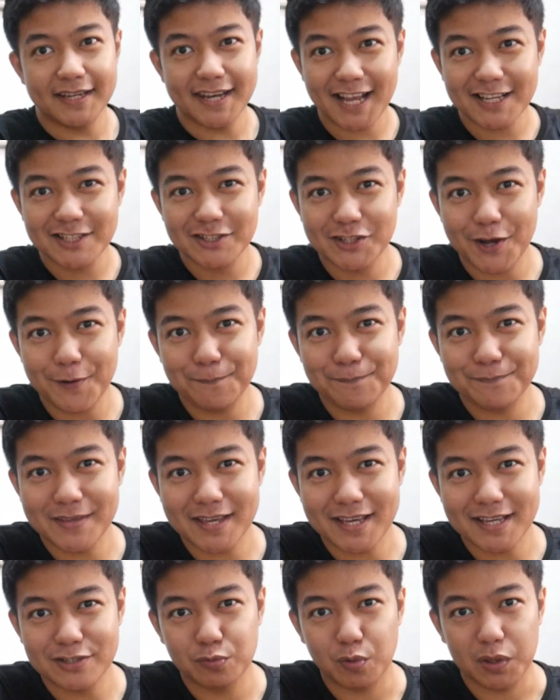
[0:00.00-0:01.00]
Next up
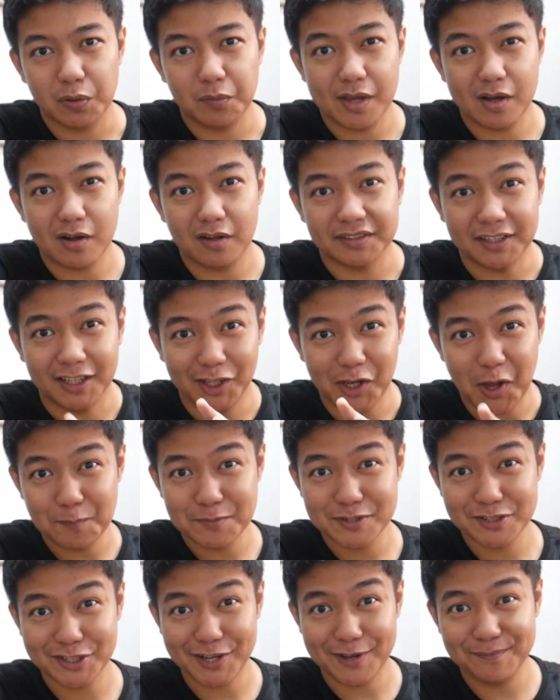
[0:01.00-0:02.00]
is what we call the
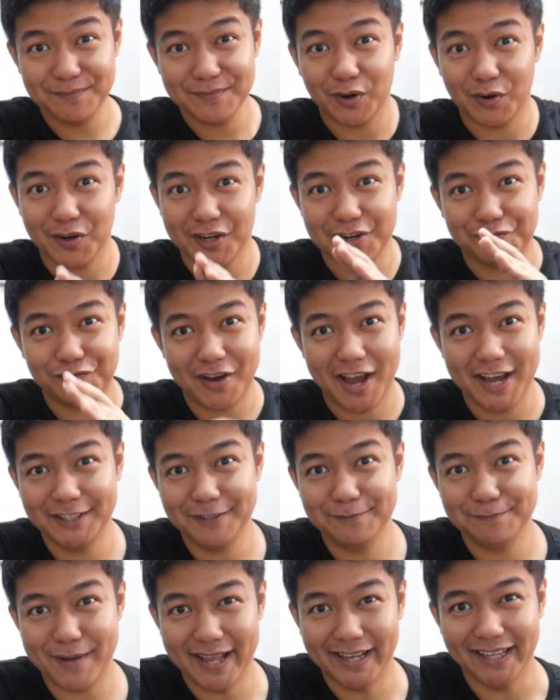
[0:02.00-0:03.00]
lump sum or the
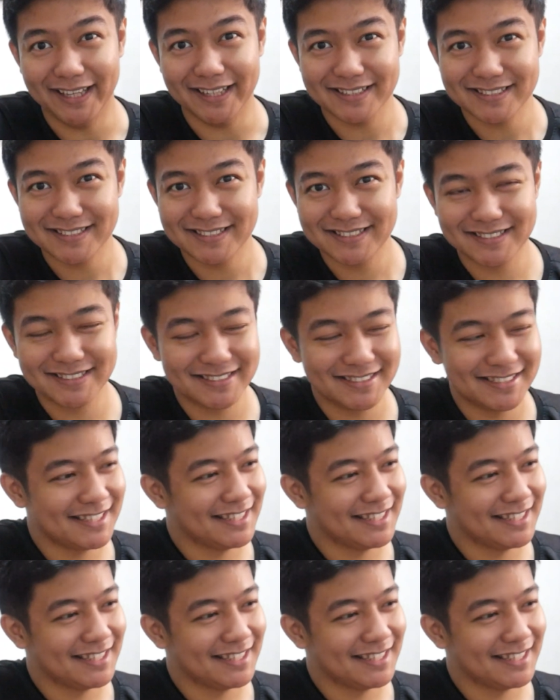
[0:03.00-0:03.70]
final balance.